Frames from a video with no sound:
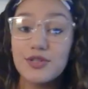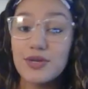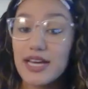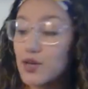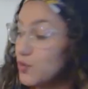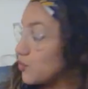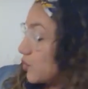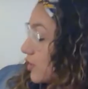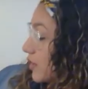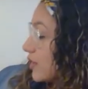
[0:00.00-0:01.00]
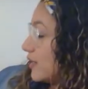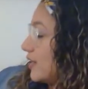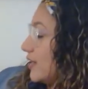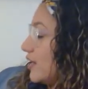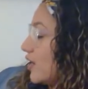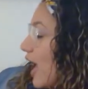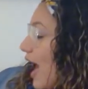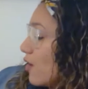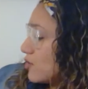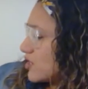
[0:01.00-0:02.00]
to get cool.
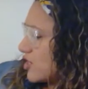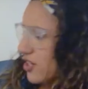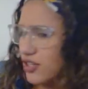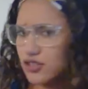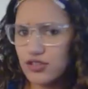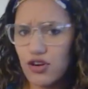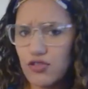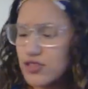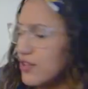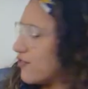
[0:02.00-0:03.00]
Out, croaked